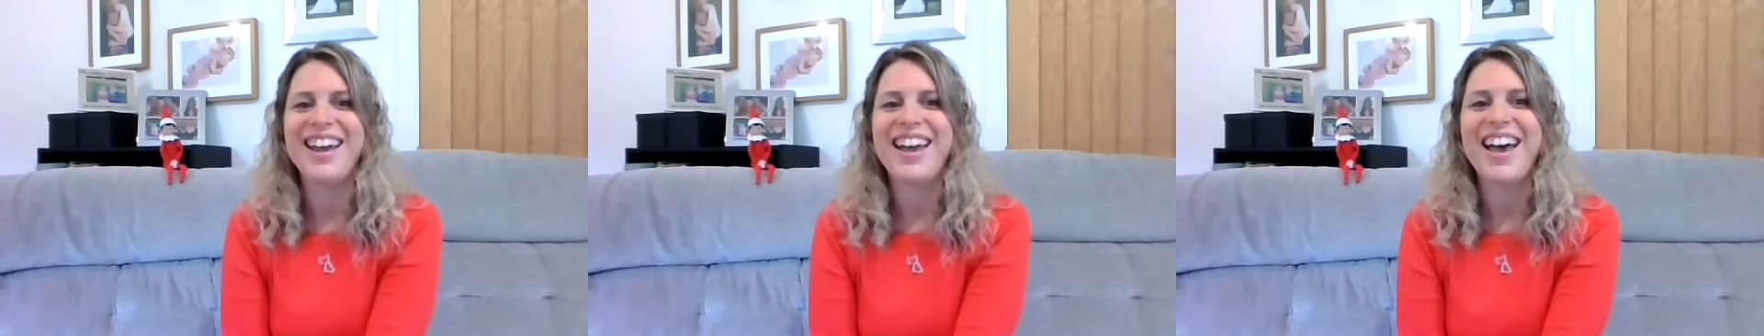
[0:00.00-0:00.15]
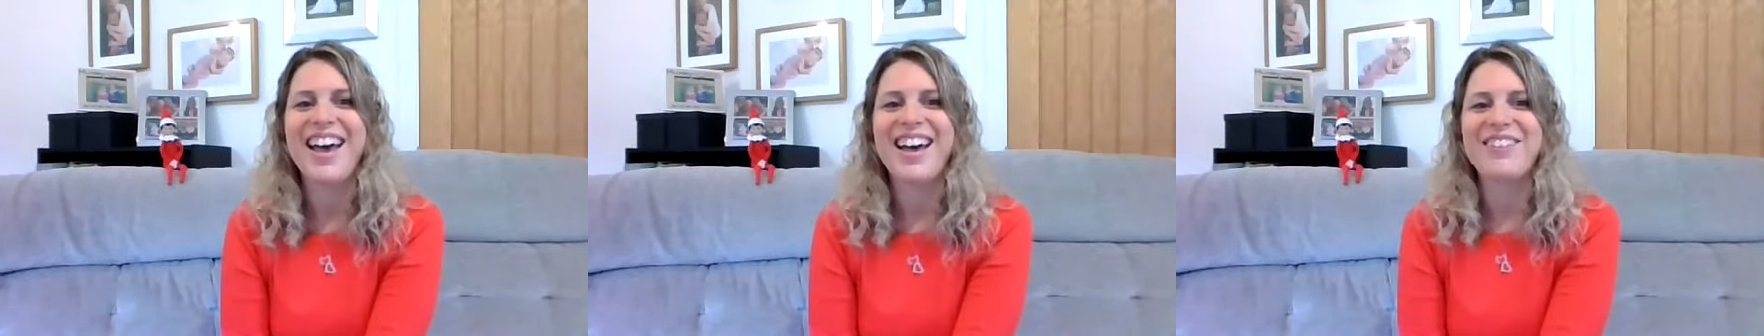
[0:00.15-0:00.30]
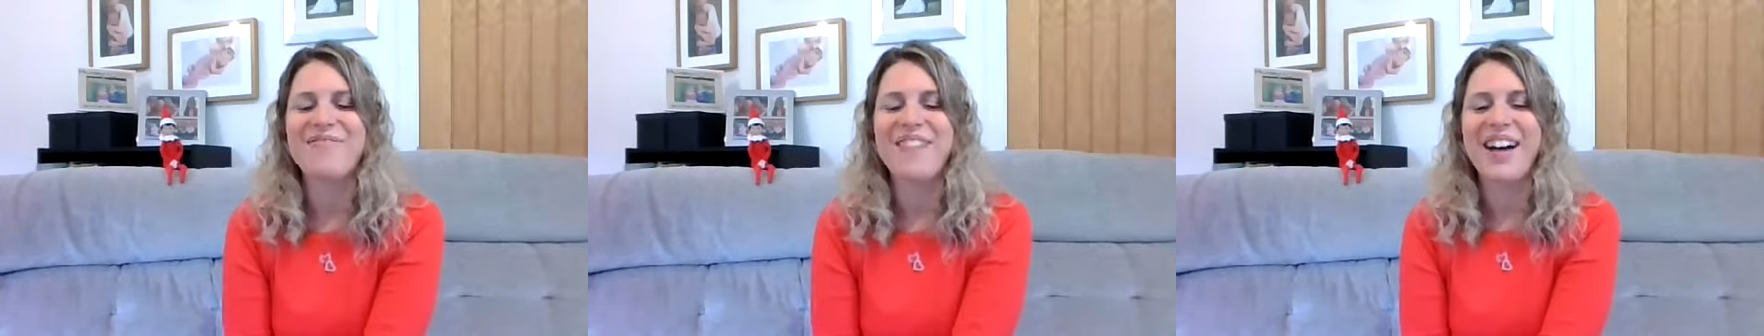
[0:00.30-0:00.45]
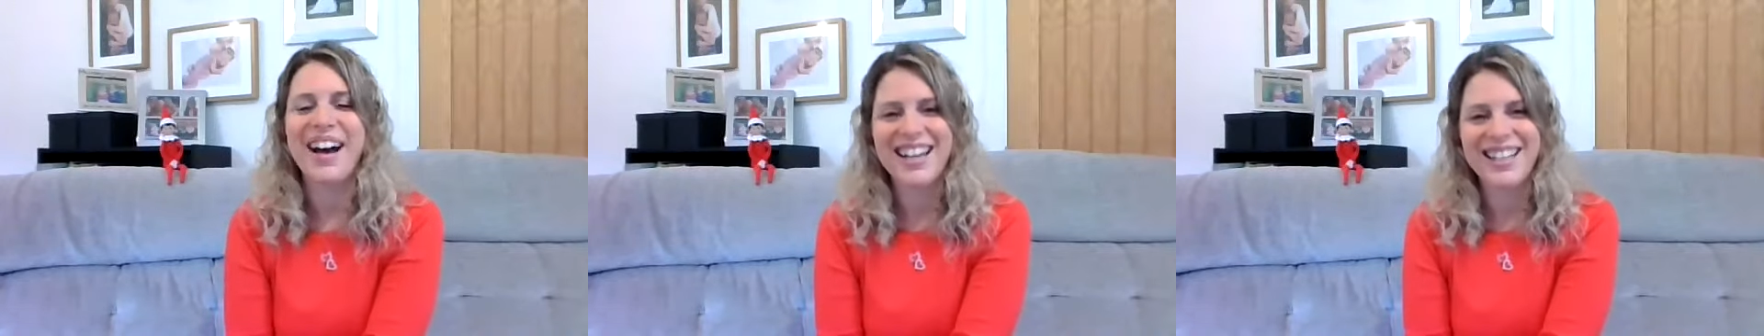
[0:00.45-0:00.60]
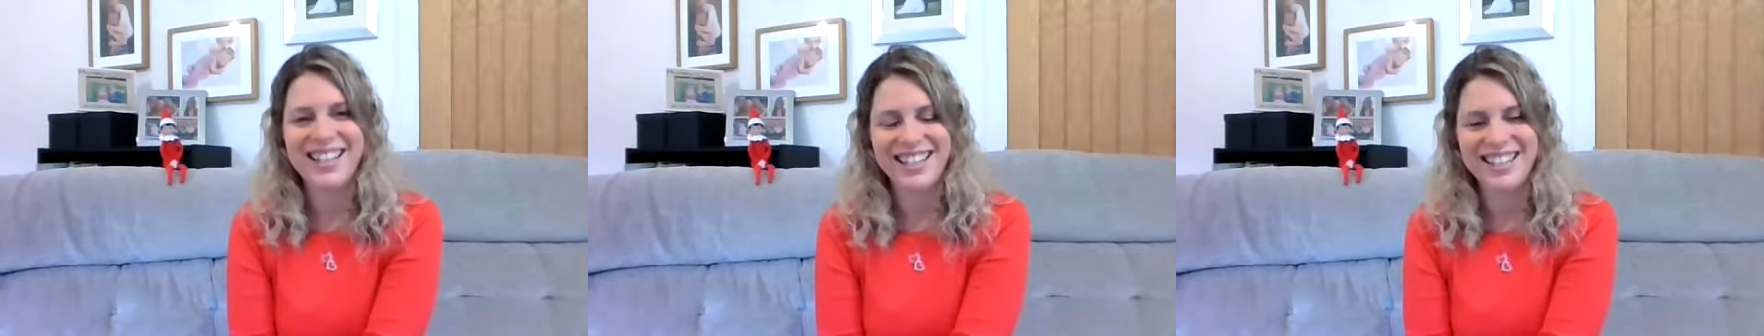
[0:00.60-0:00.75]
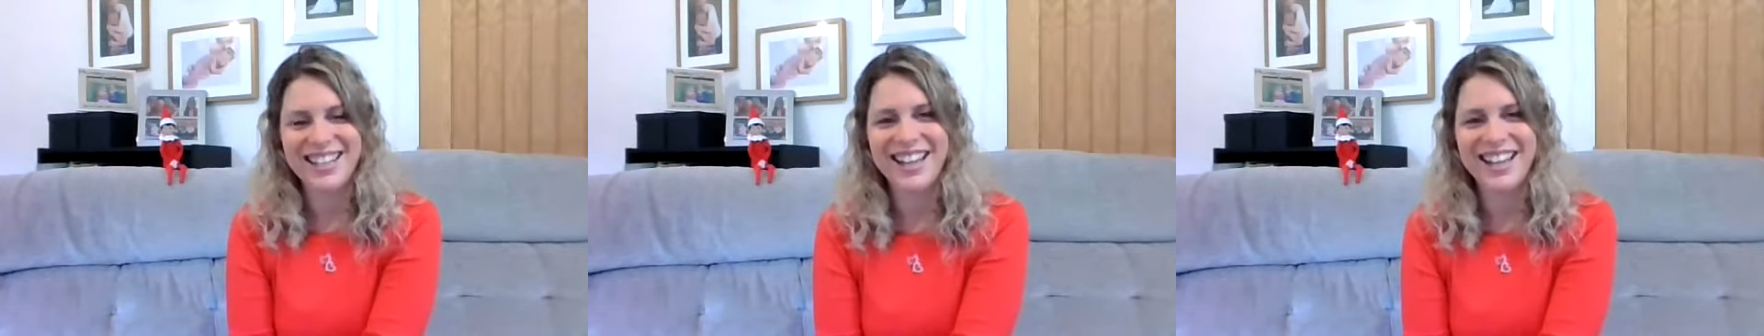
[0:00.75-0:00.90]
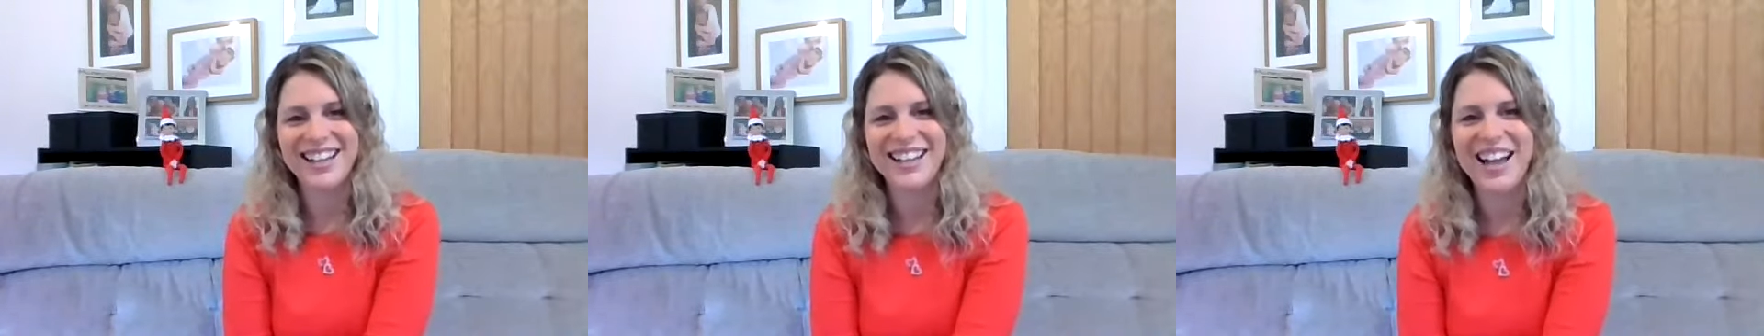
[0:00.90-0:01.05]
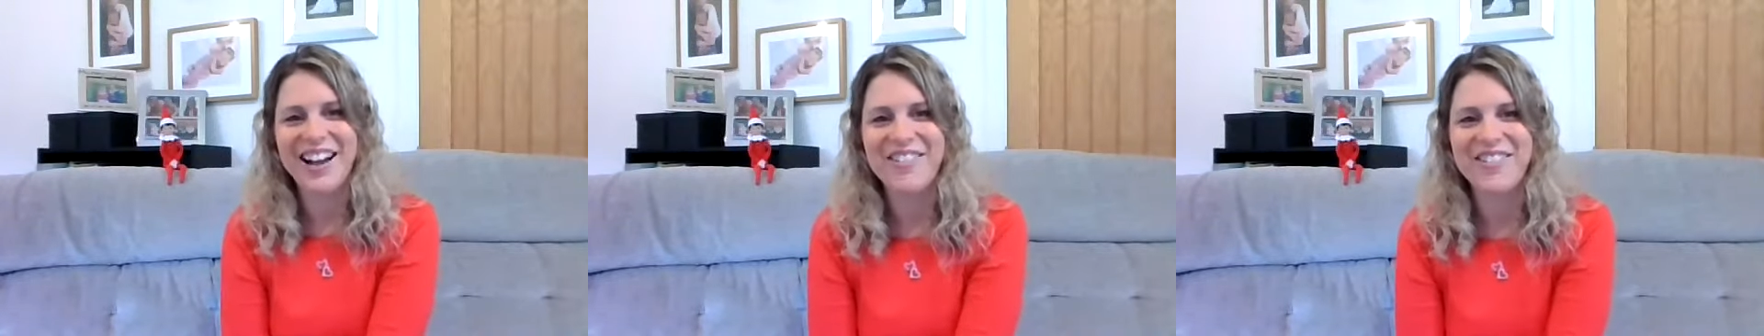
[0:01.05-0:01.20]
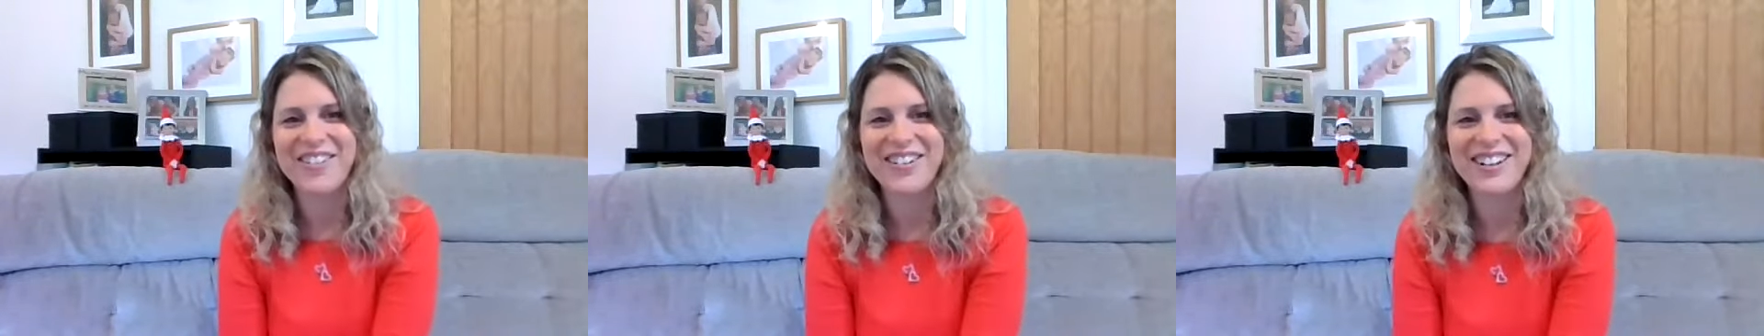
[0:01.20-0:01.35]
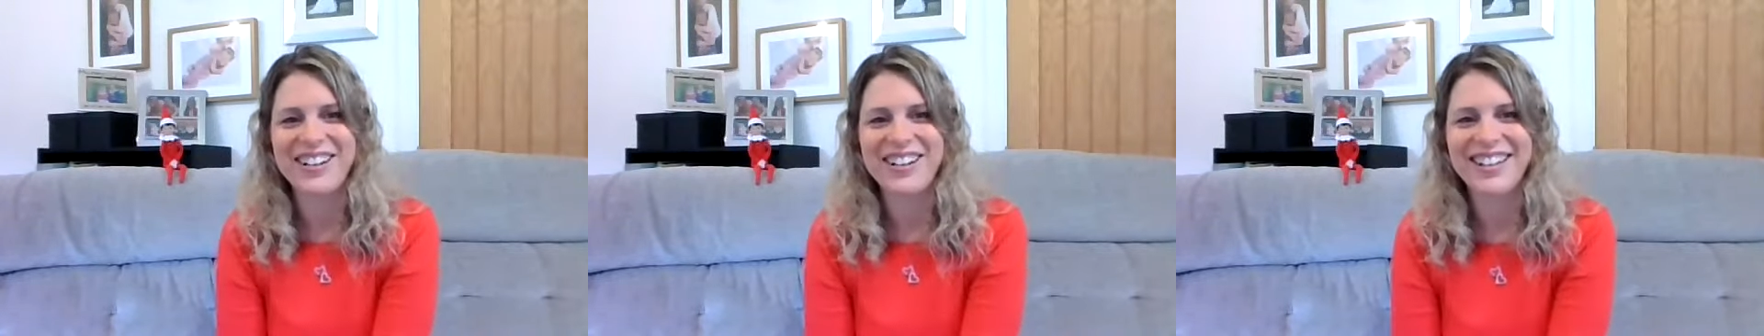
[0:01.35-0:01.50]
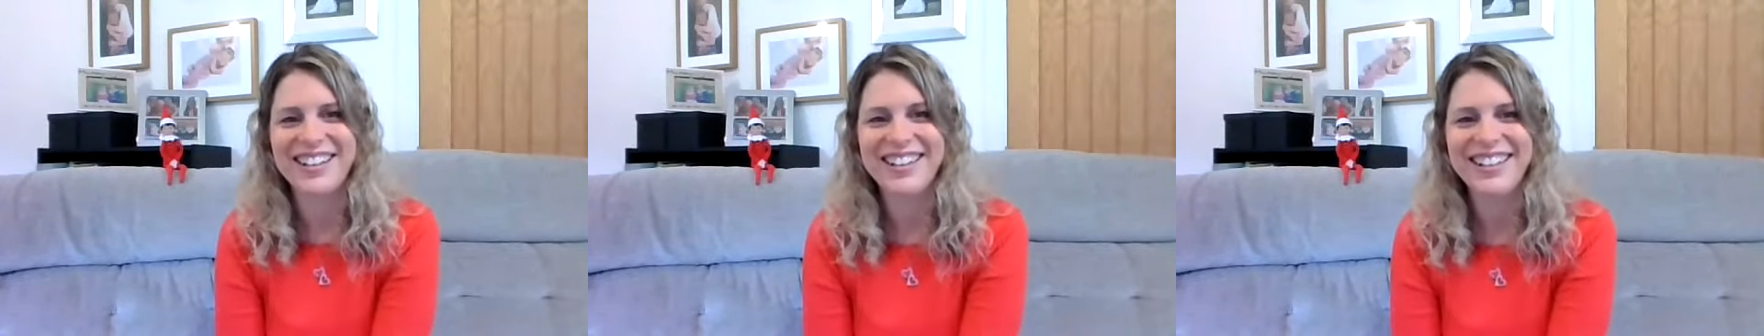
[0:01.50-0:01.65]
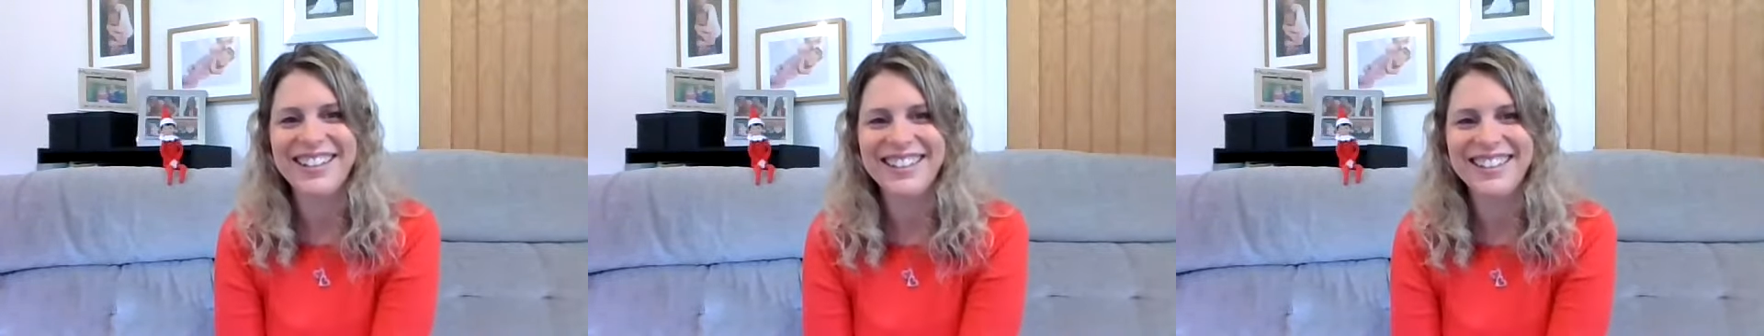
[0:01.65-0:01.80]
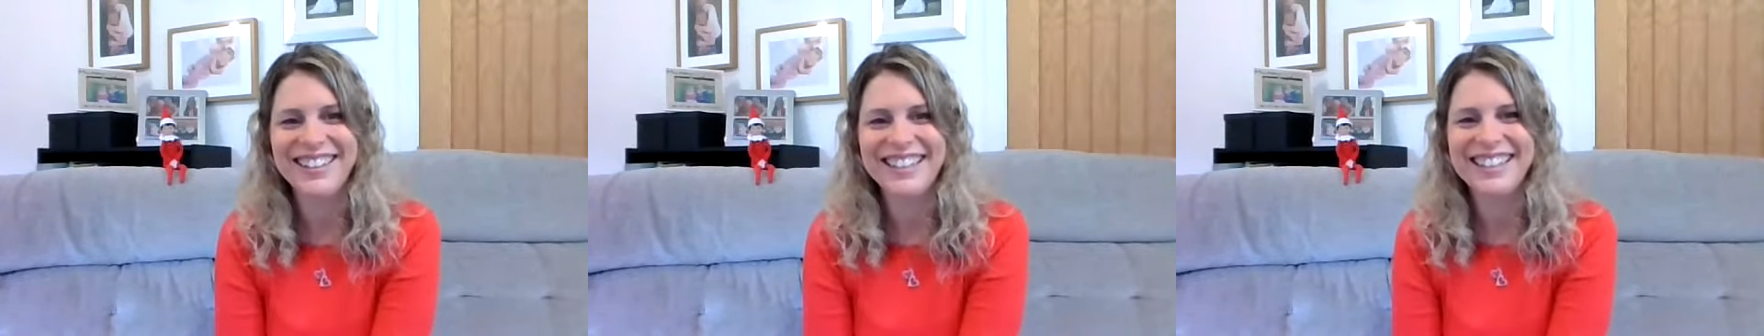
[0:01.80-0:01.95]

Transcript: Hi Danielle, how are you?